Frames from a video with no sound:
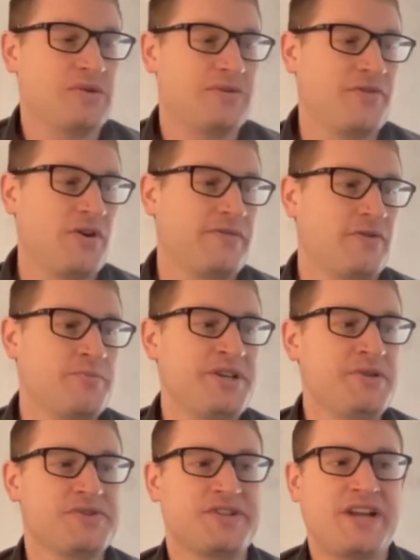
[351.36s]
for me
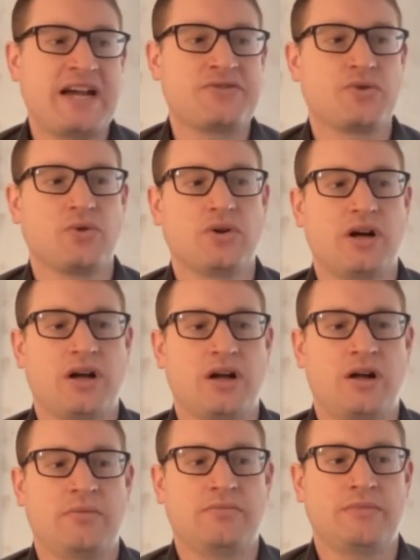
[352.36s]
it was natural.
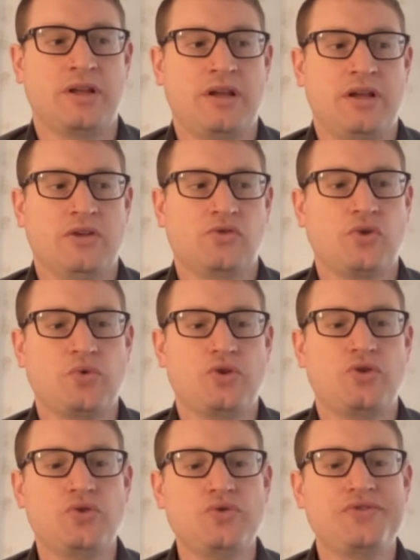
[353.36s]
So
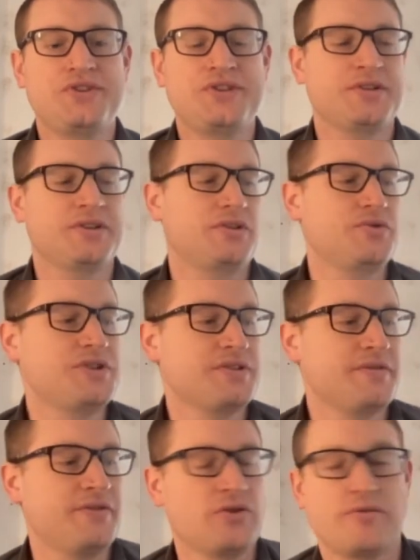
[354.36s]
using
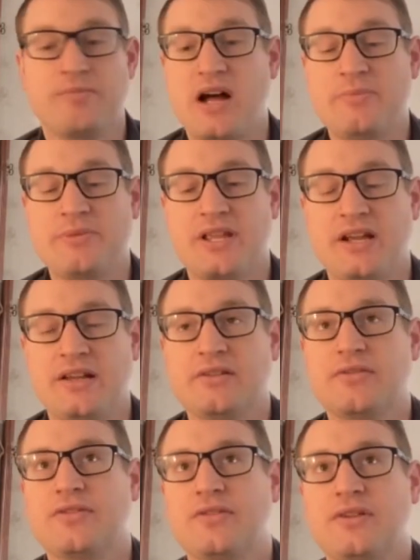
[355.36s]
the field of biomechanics